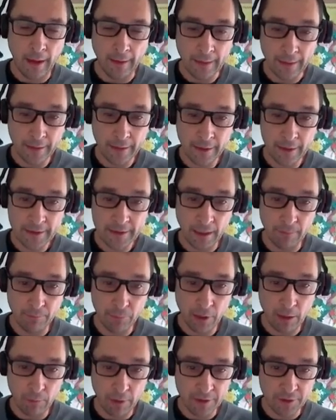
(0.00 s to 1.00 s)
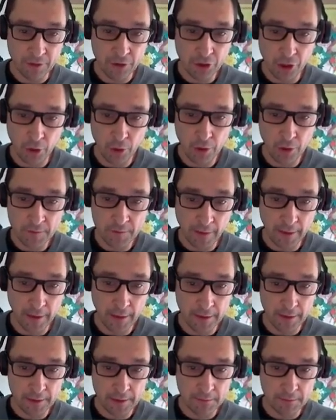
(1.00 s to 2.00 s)
Another example I want to show, it's
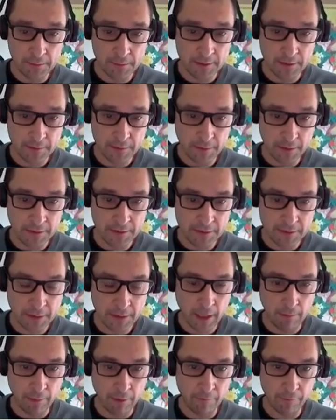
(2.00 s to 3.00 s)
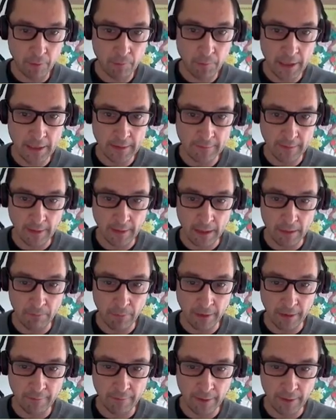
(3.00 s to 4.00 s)
very, it's, it's coming from Italy,
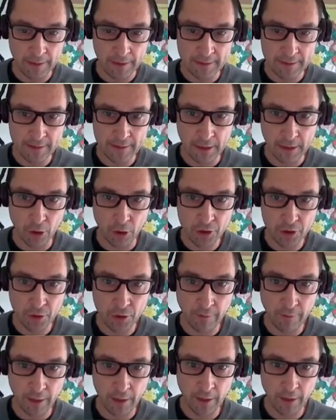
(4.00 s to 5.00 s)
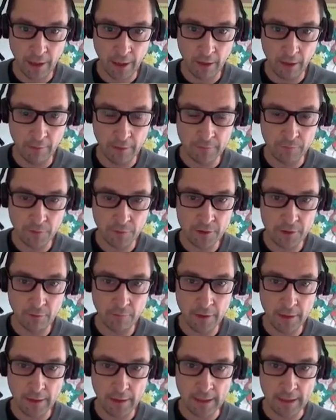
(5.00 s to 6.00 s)
but it's also very relevant for
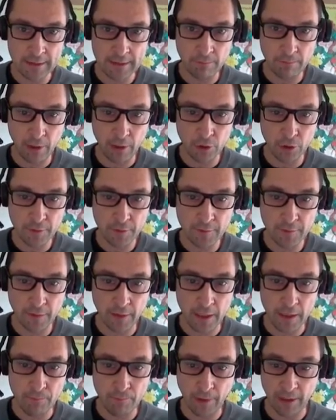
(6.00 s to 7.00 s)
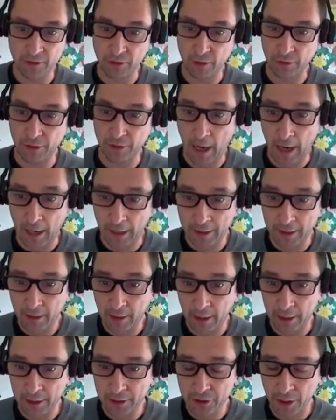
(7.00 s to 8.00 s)
Slovenia, is about impacts on the
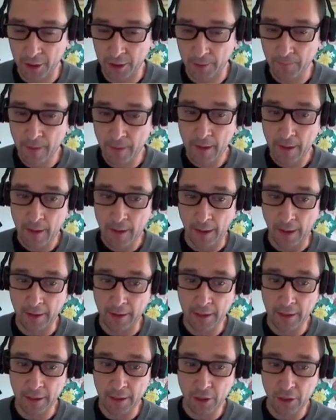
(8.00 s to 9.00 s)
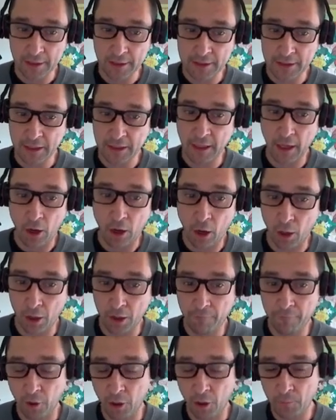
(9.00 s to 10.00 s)
agriculture. And here you can see the
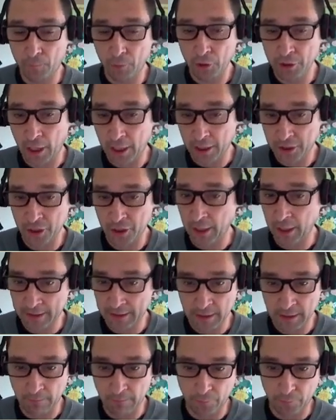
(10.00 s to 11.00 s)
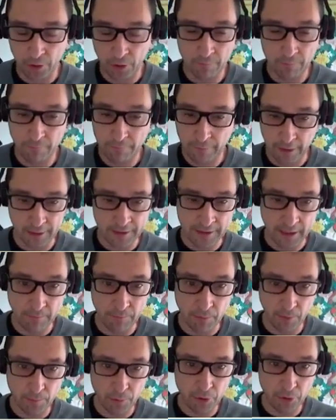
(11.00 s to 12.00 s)
olive oil production example, very
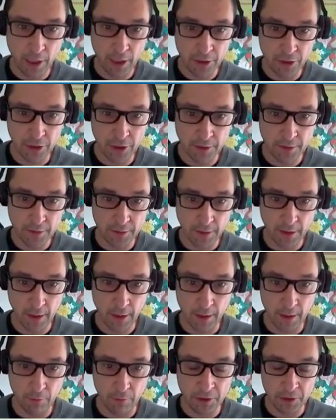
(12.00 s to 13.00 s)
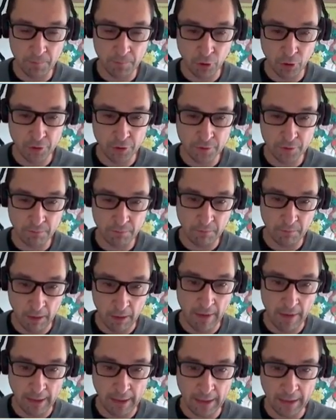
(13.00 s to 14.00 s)
simple production, uh, which most,
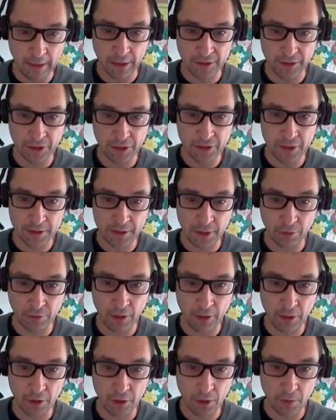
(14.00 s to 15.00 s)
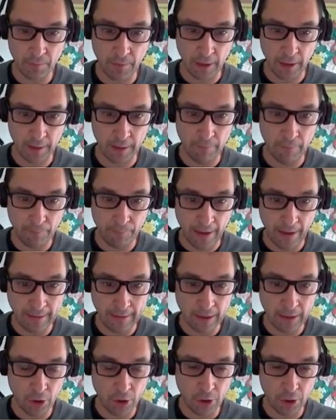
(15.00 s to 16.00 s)
uh, many countries in Southern Europe are
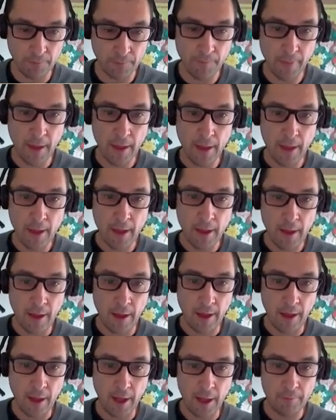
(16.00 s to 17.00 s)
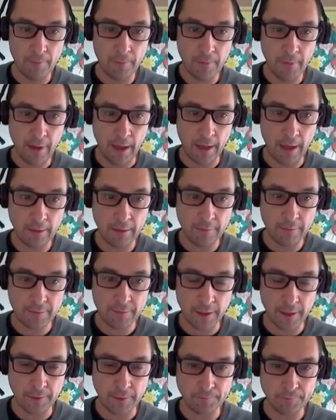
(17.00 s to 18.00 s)
depending on. Um, and
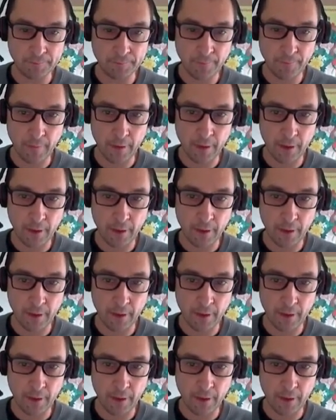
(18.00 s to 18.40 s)
um,